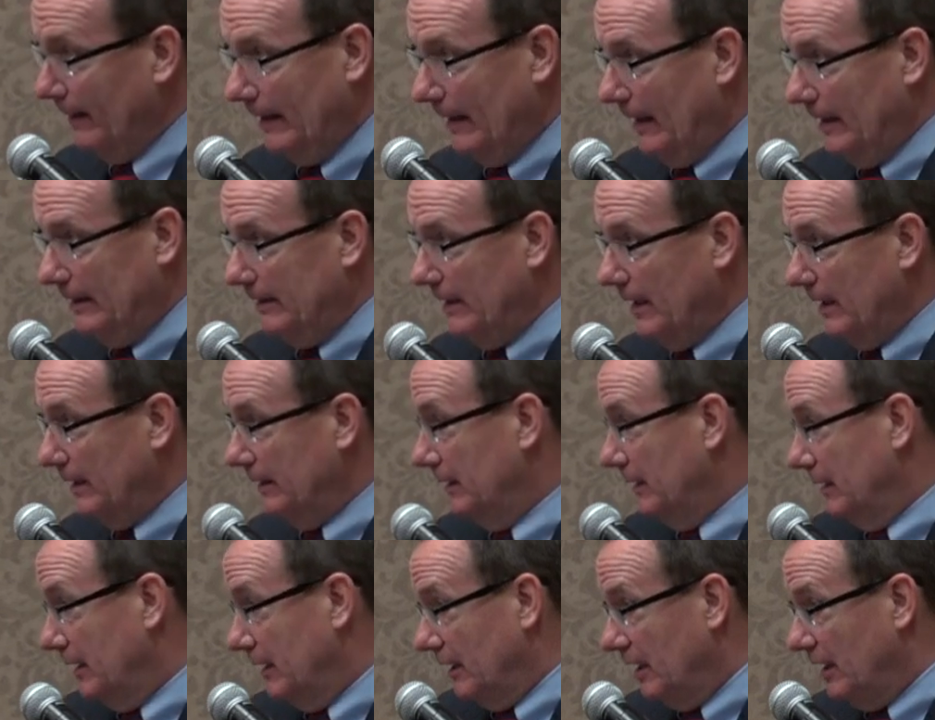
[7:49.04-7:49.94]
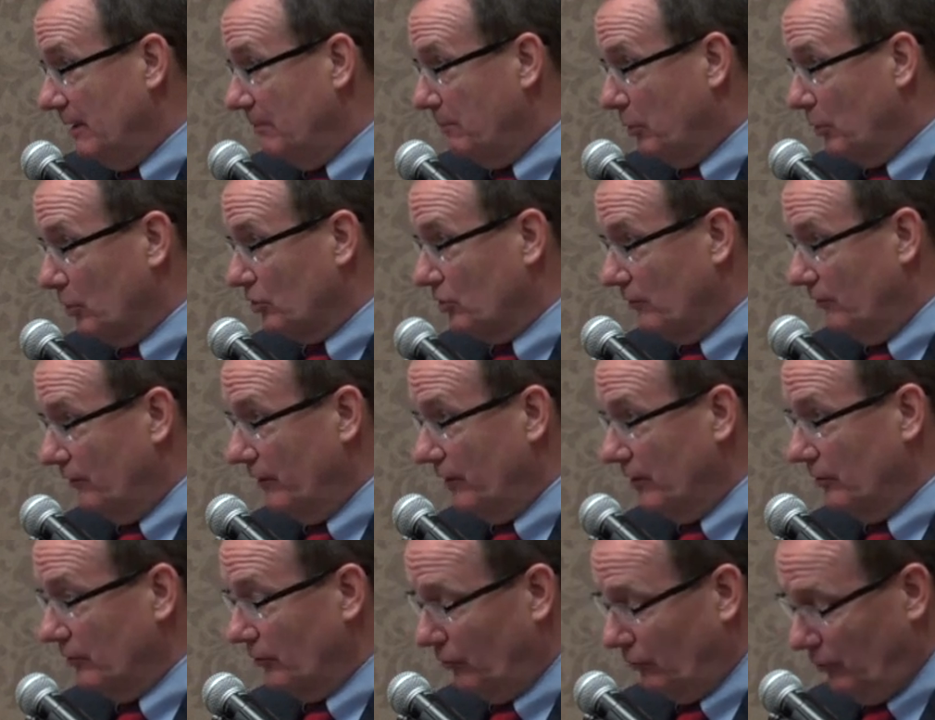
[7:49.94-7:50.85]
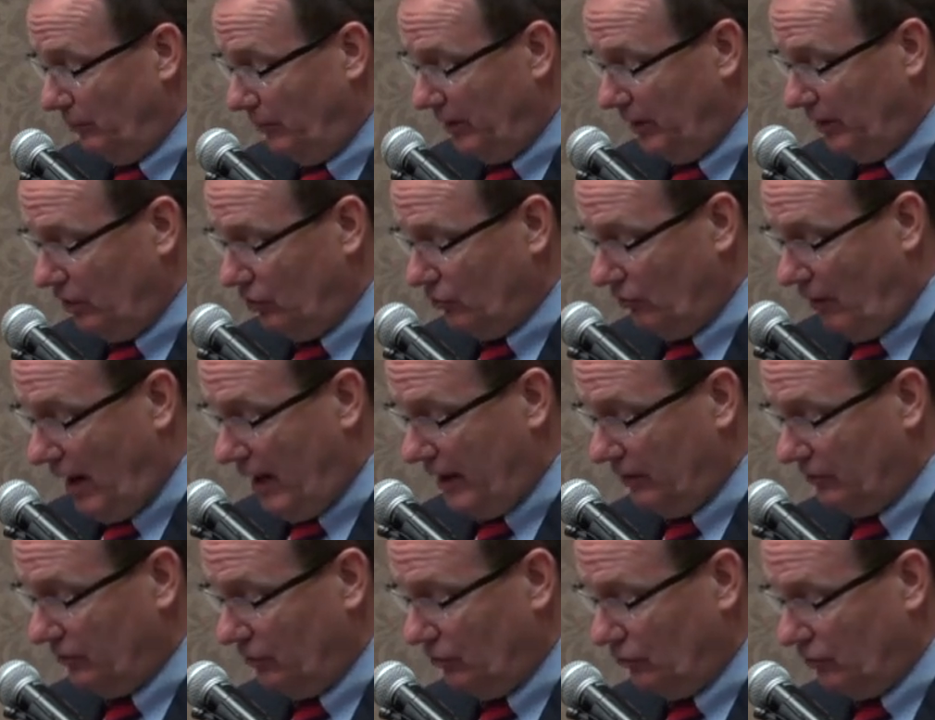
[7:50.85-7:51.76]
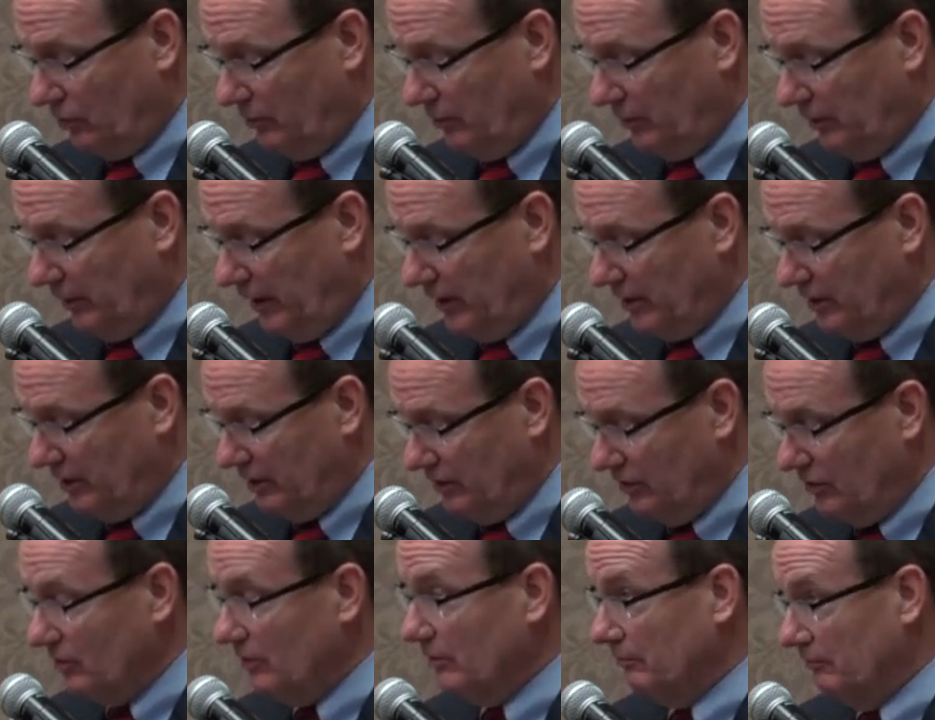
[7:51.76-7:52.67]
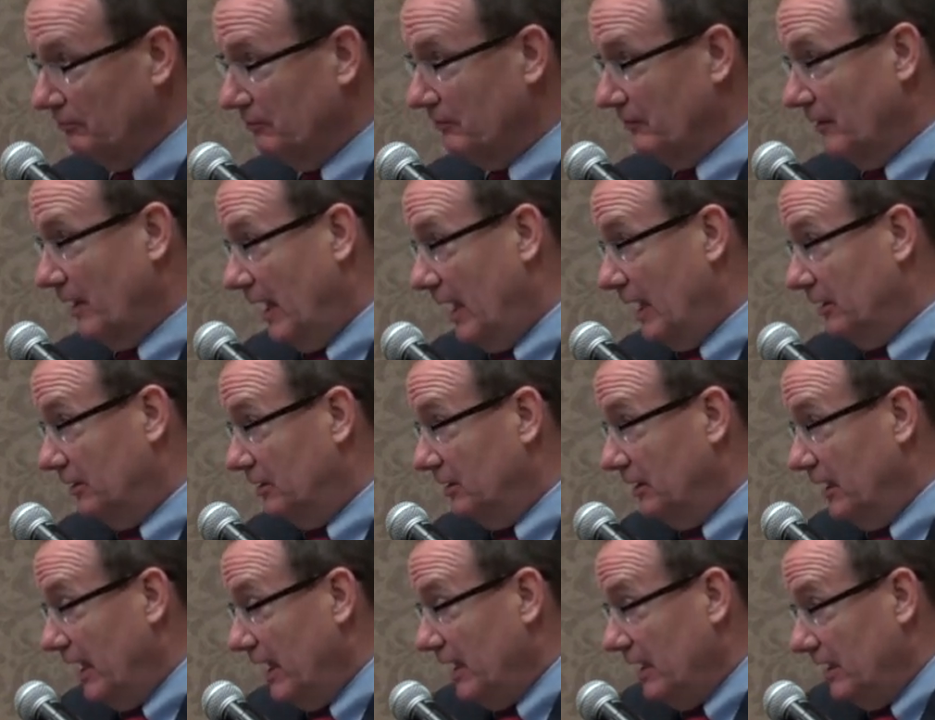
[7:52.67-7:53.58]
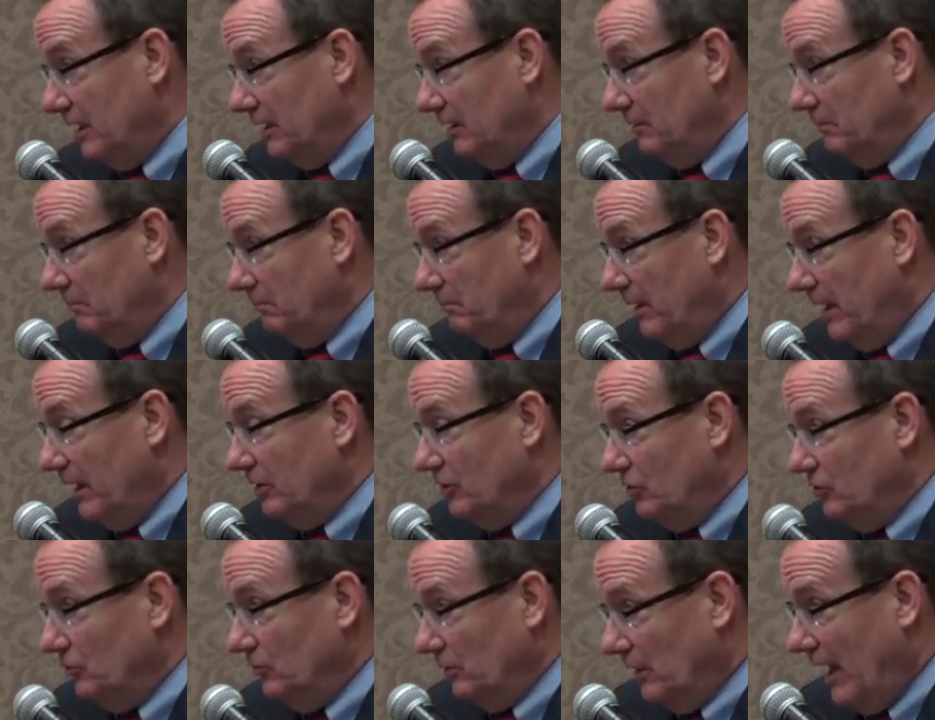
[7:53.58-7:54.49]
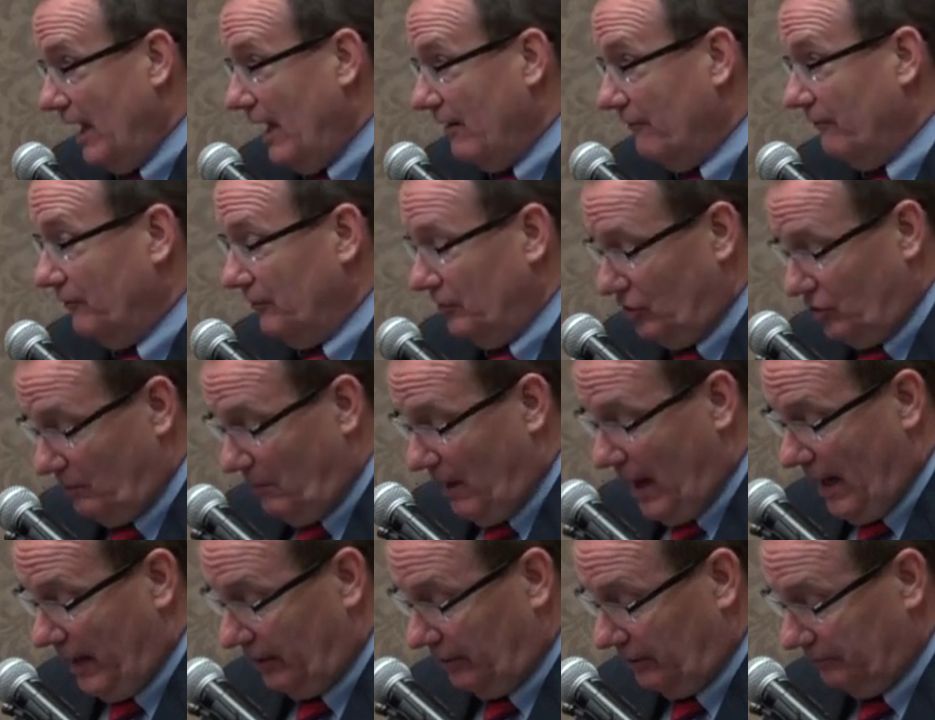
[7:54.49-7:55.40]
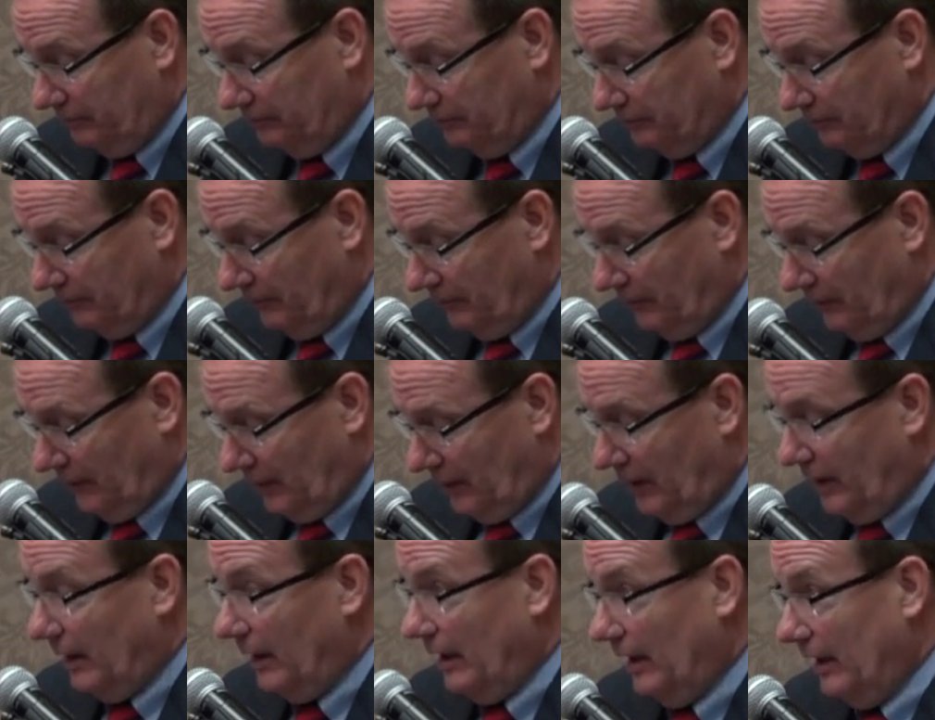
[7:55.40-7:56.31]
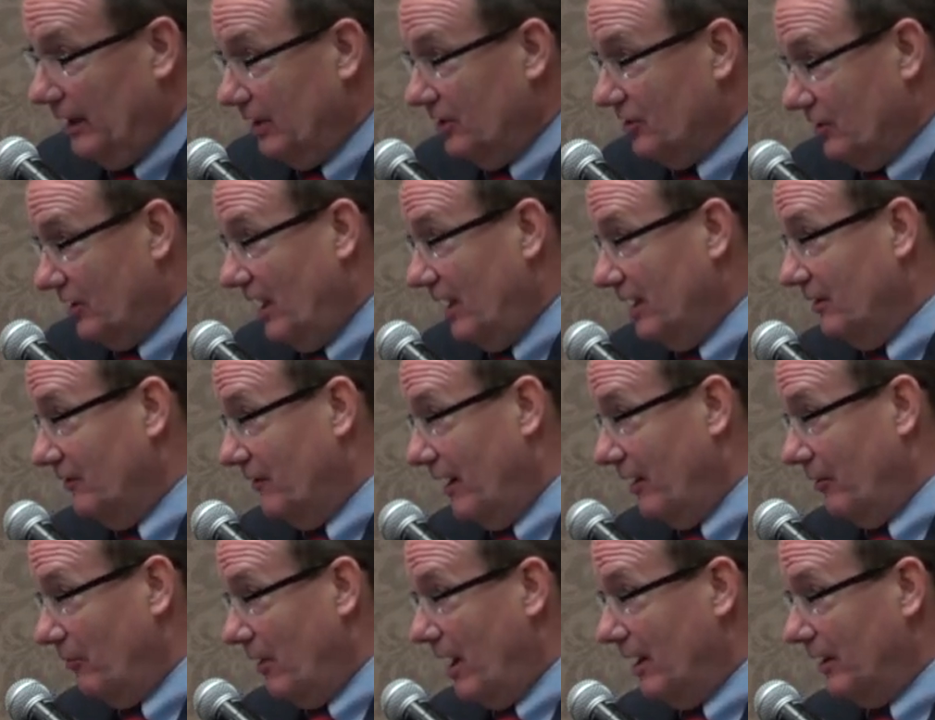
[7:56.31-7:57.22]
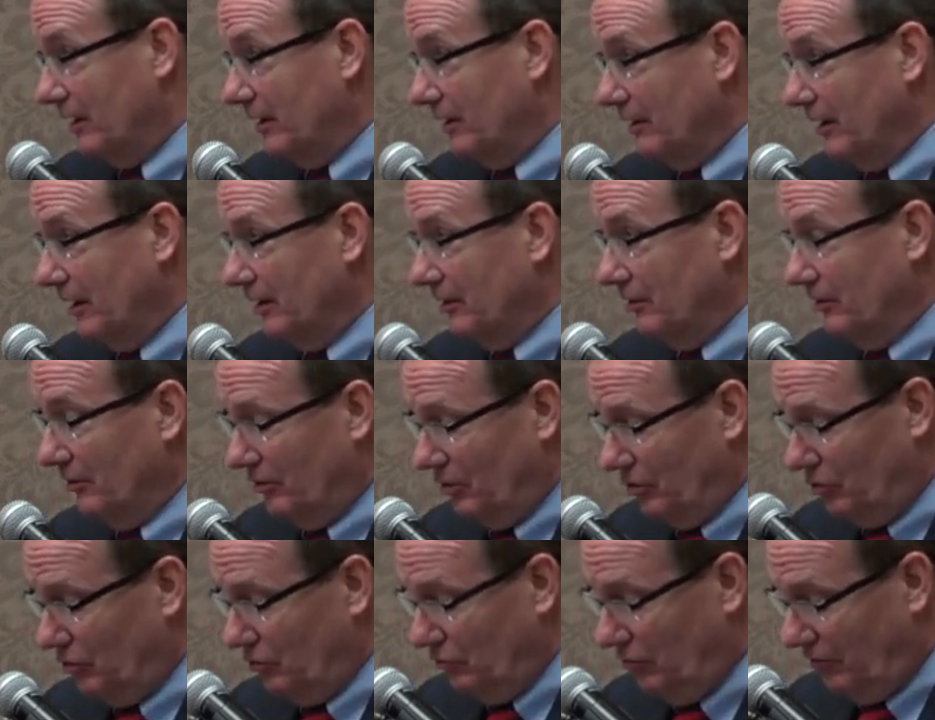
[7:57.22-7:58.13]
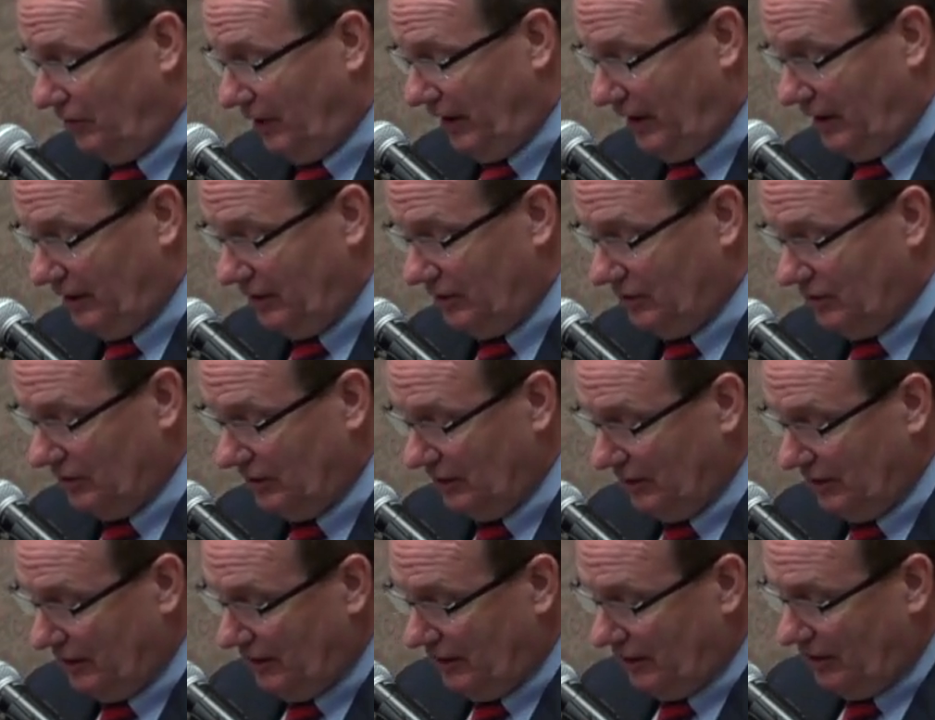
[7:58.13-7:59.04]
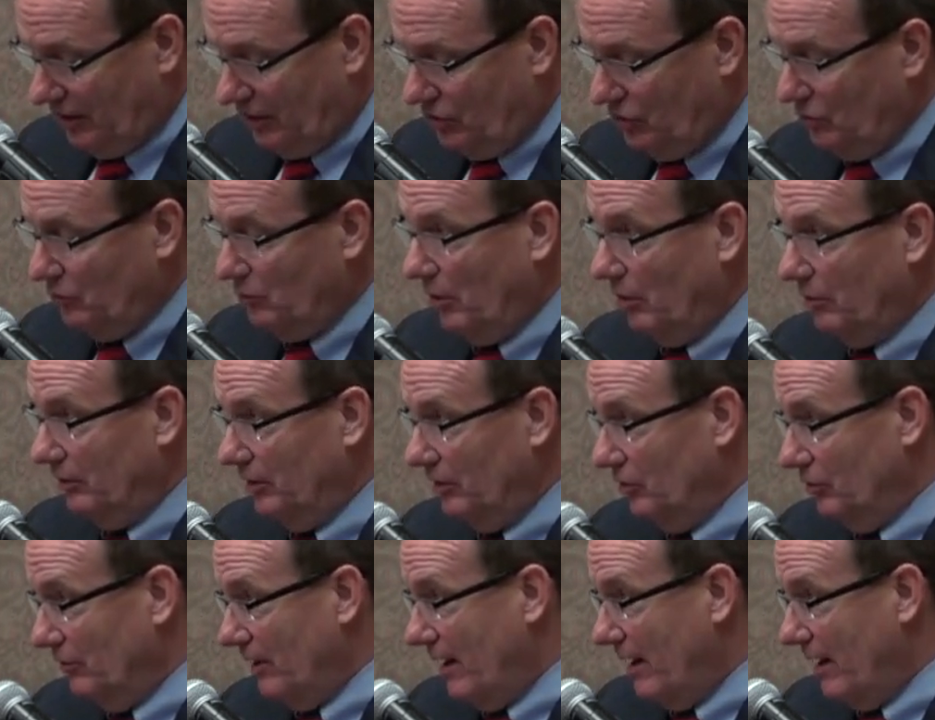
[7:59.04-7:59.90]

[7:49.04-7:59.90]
And yet, he persevered through many trials and tribulations, and today he made you laugh and smile. And it's kind of ironic that the 2 things that you wrote in your